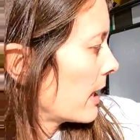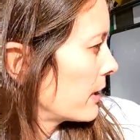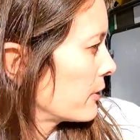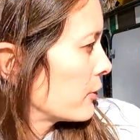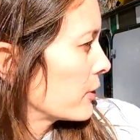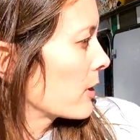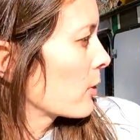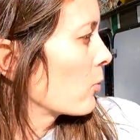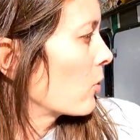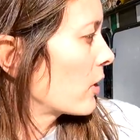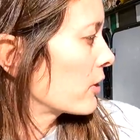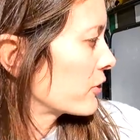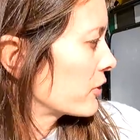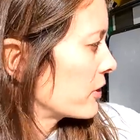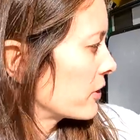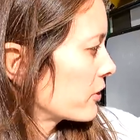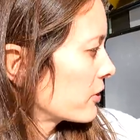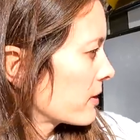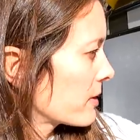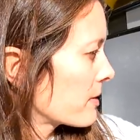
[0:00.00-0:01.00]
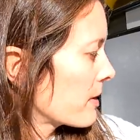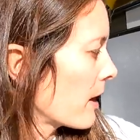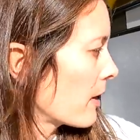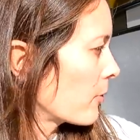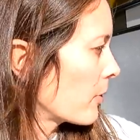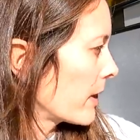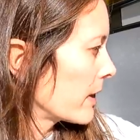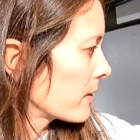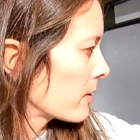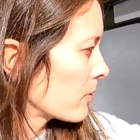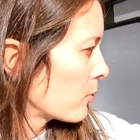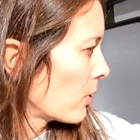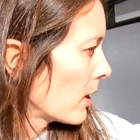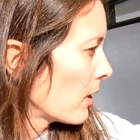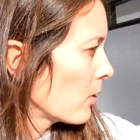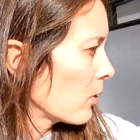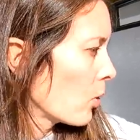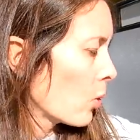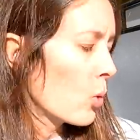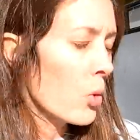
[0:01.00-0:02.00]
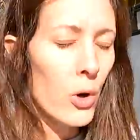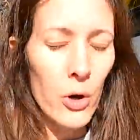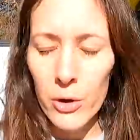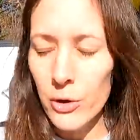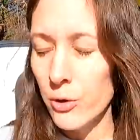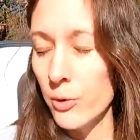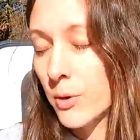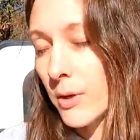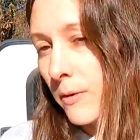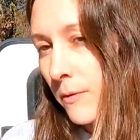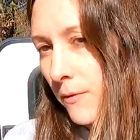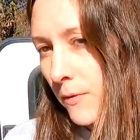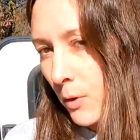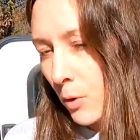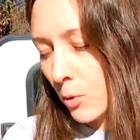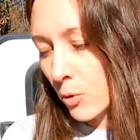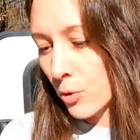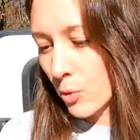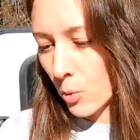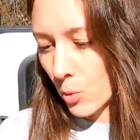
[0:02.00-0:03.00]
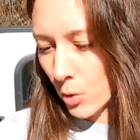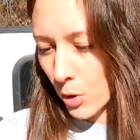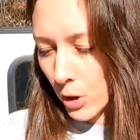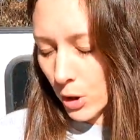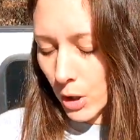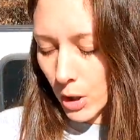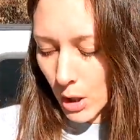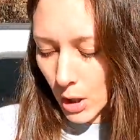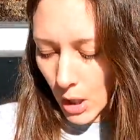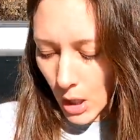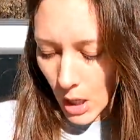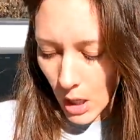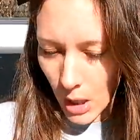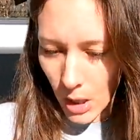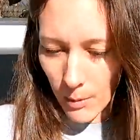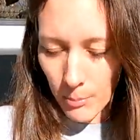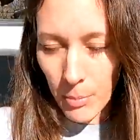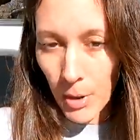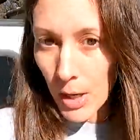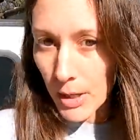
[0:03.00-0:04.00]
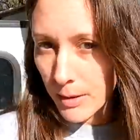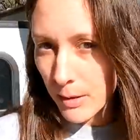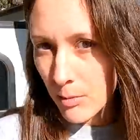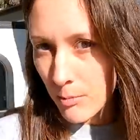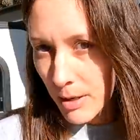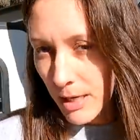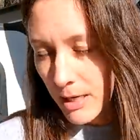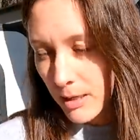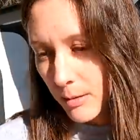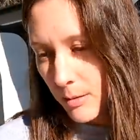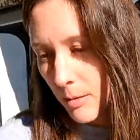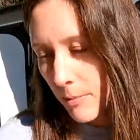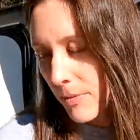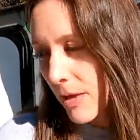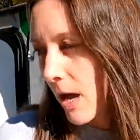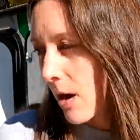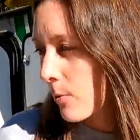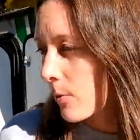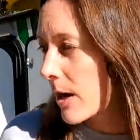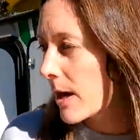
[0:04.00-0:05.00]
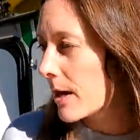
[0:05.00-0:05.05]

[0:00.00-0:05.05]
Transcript: and you can wash dishes that way as well. Or you can fill your uh, pots and pans up that